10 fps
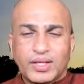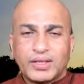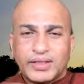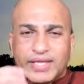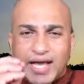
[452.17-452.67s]

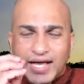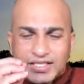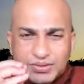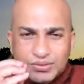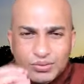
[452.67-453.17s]
there
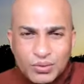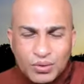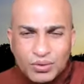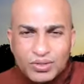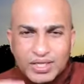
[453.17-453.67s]
is
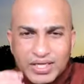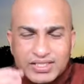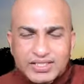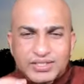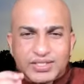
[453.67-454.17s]
no
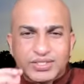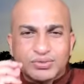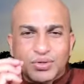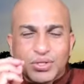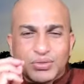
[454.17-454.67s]
resistance
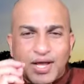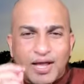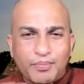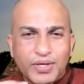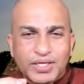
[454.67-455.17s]
going to
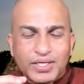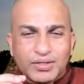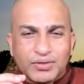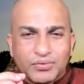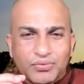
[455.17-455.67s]

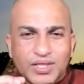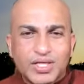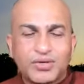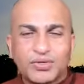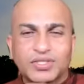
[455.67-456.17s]
happen
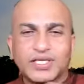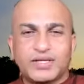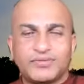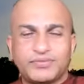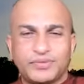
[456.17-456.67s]
within yourself.